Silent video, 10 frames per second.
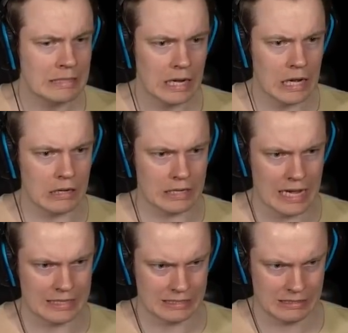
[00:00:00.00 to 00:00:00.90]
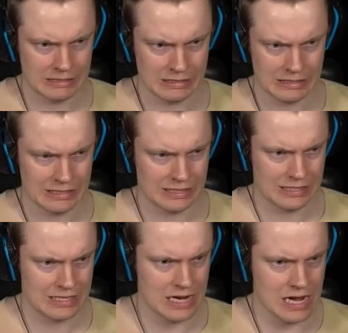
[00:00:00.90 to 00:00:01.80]
Oh god.
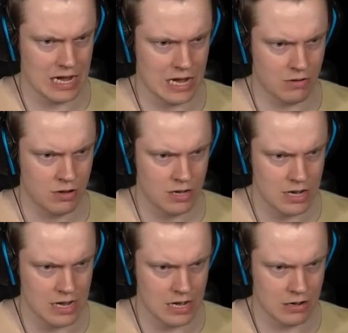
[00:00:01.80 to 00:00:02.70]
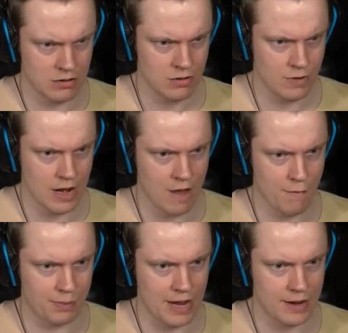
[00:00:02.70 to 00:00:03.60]
Uh-oh. Uh-oh. Wait, I have a
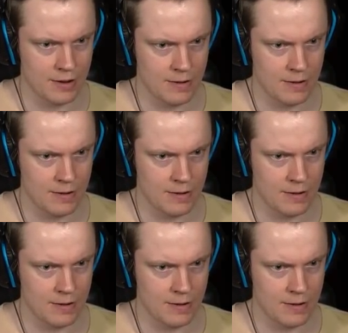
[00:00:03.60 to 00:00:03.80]
plan.